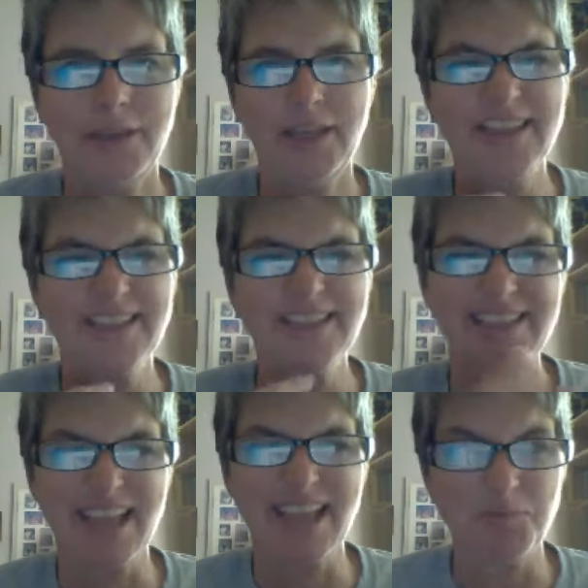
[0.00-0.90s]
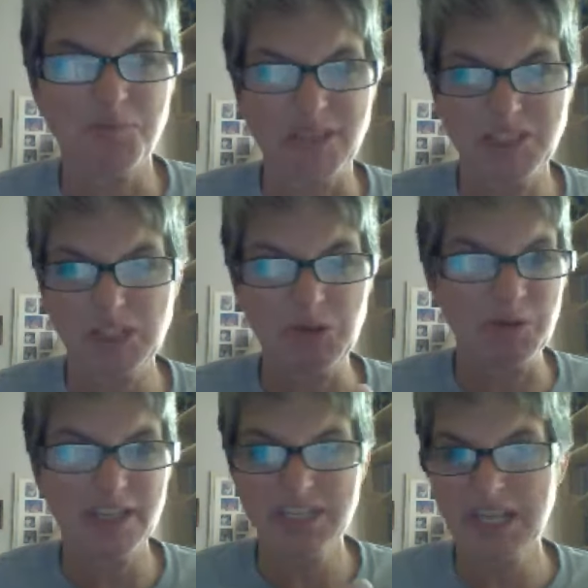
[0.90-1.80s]
excitement to
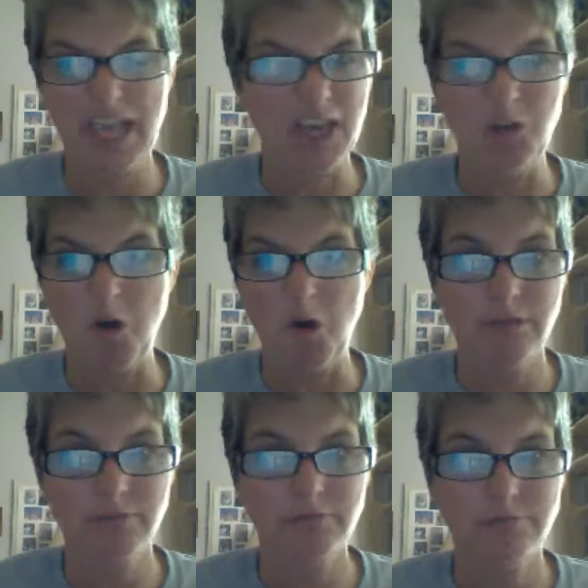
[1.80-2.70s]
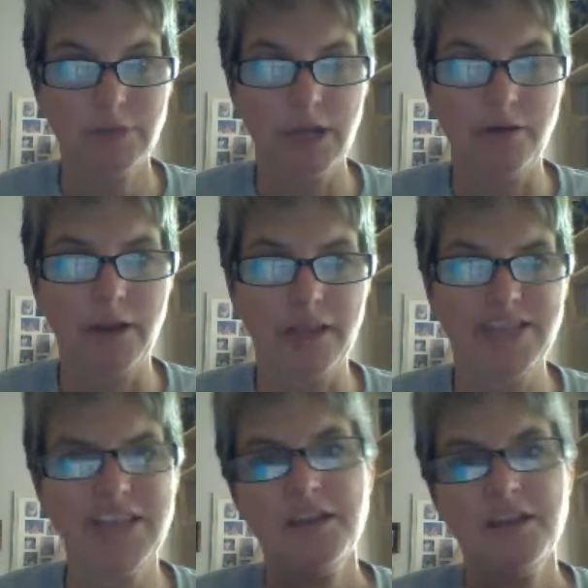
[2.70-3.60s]
it at all. All right,
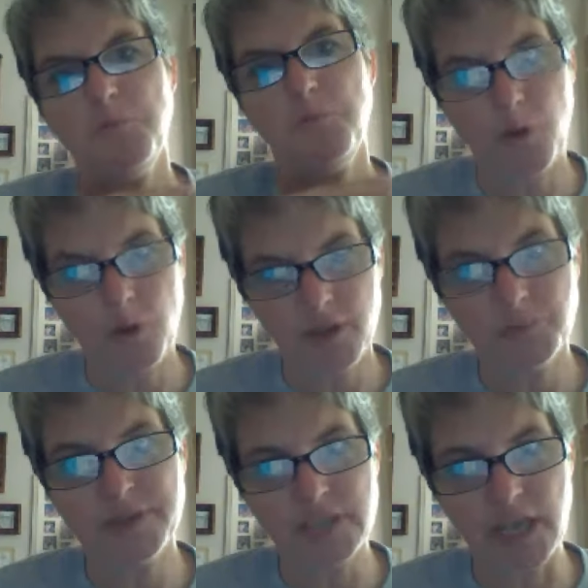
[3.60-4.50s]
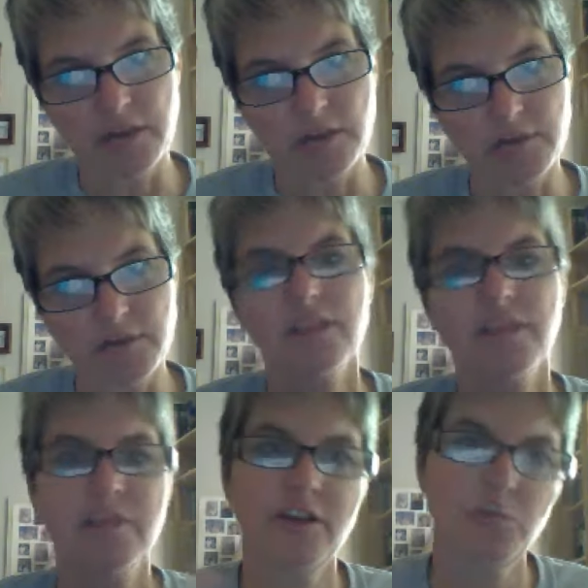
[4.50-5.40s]
boiled potatoes,
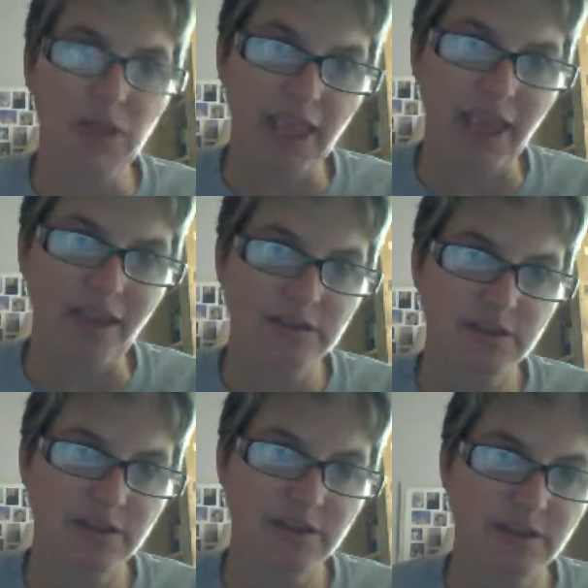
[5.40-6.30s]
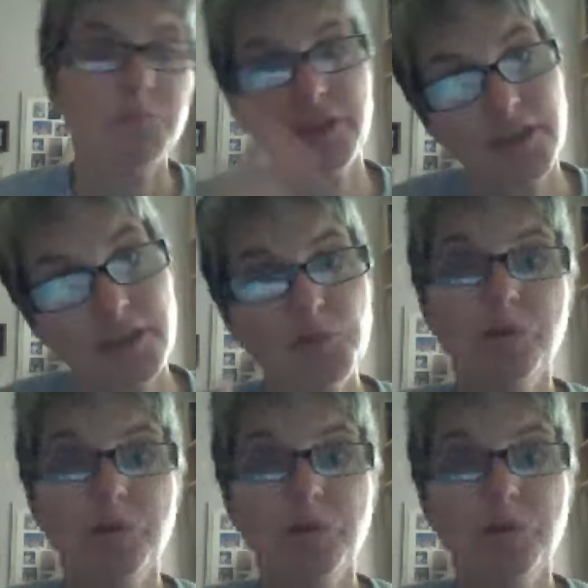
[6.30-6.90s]
they're bland. But then you